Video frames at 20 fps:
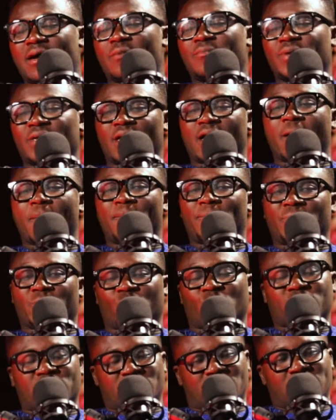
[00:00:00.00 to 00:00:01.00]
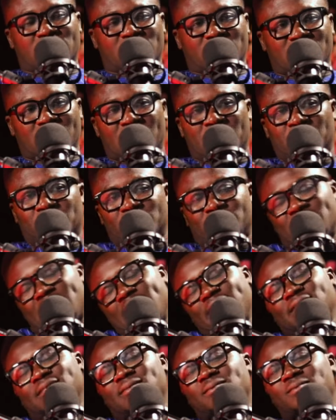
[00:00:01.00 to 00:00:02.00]
coming up, which is um
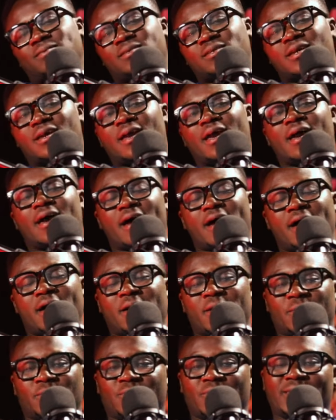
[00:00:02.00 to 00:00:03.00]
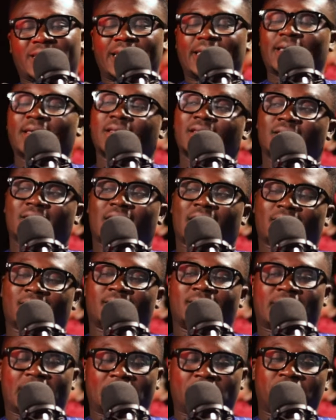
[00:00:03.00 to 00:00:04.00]
titled um The Healing
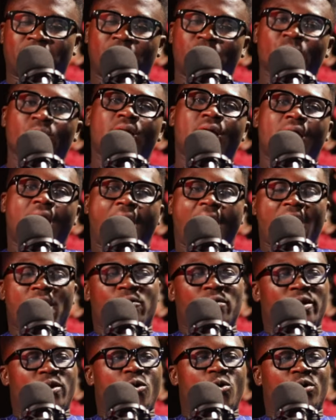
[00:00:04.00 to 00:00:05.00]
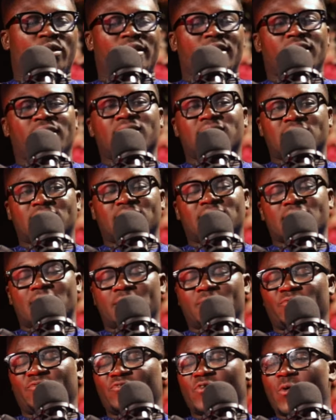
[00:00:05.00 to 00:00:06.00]
Anthem. Mm-hmm. I recorded it
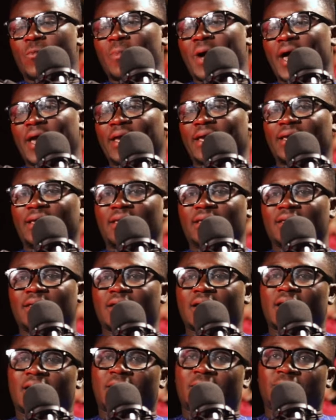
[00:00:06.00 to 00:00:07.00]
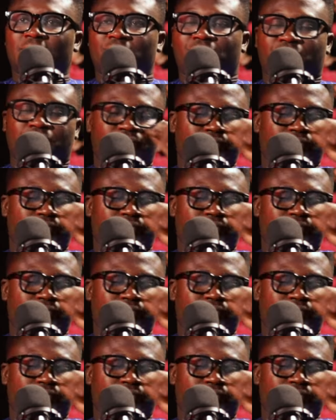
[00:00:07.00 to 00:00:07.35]
um from my um